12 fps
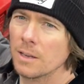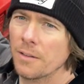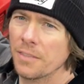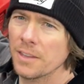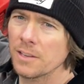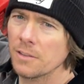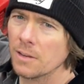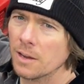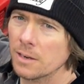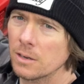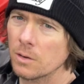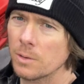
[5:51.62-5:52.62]
on this
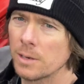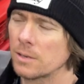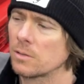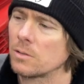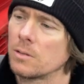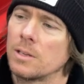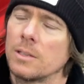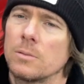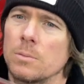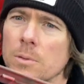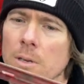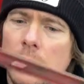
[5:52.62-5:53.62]
side go in. So that's,
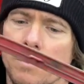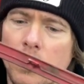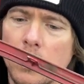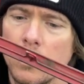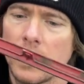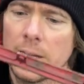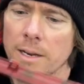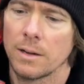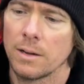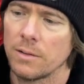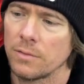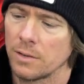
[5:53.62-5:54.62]
you gotta pull that
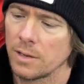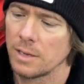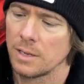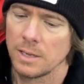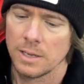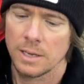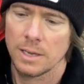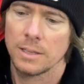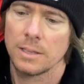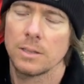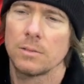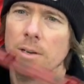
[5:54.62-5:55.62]
off. And
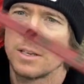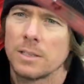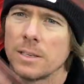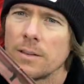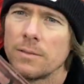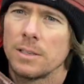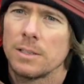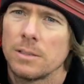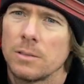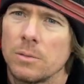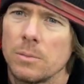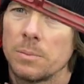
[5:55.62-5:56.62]
then the rest have these
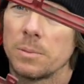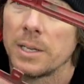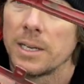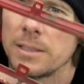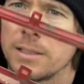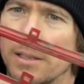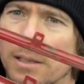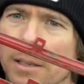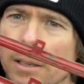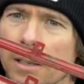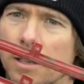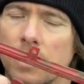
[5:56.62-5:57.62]
little plastic
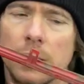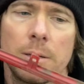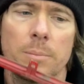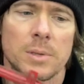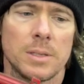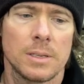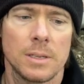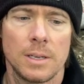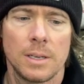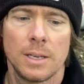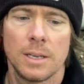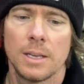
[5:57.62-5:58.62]
clips.
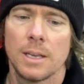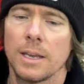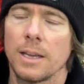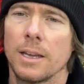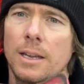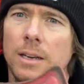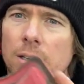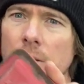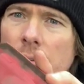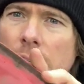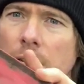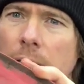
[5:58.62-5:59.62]
And
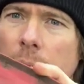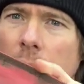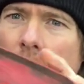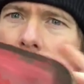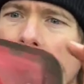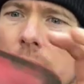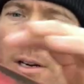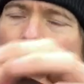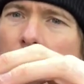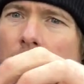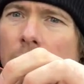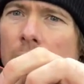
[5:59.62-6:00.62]
your side marker
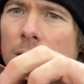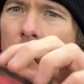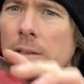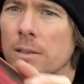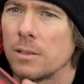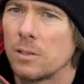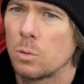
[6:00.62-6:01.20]
here, just